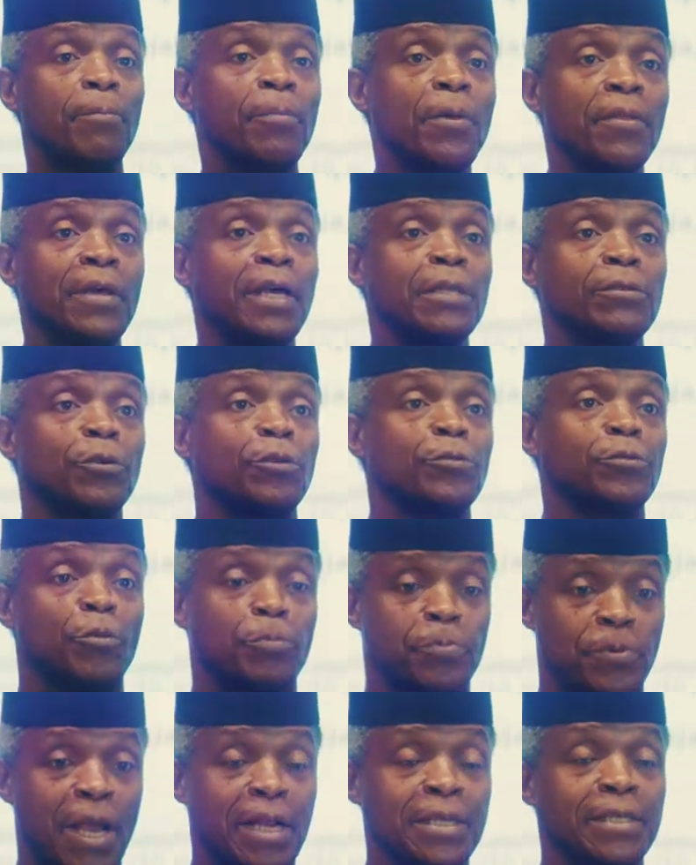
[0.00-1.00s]
But there's also
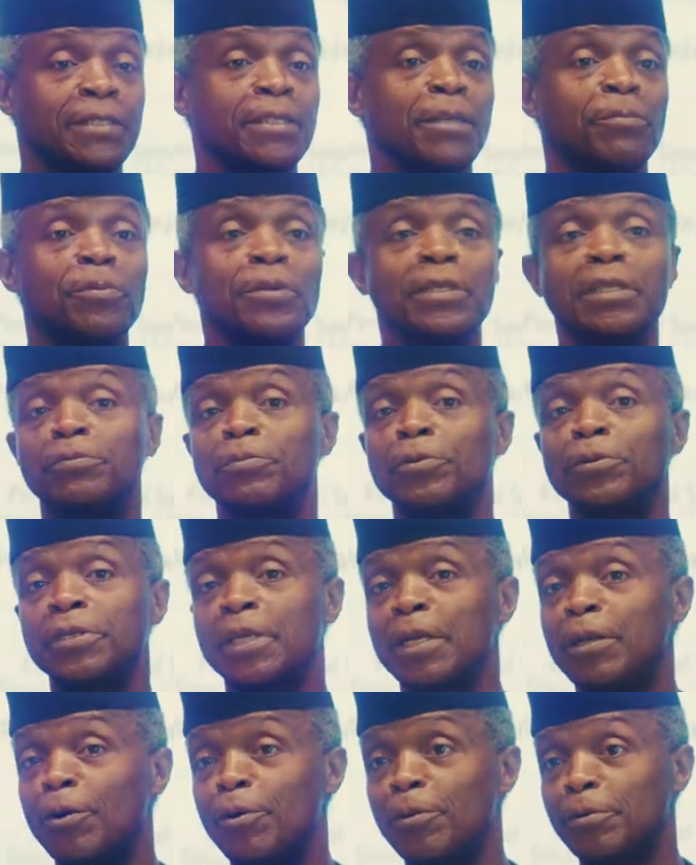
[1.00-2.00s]
practice the
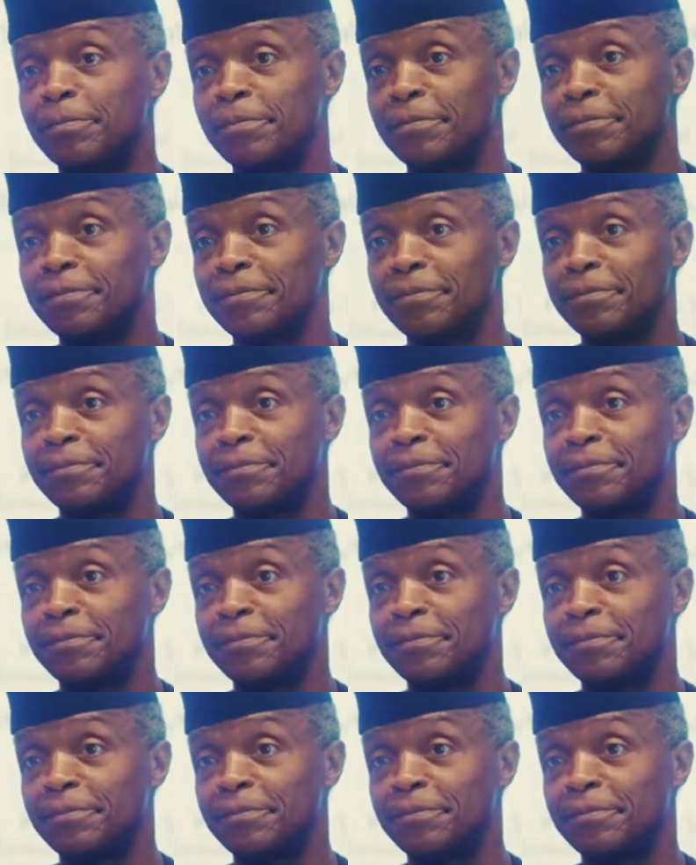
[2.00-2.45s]
principles alone.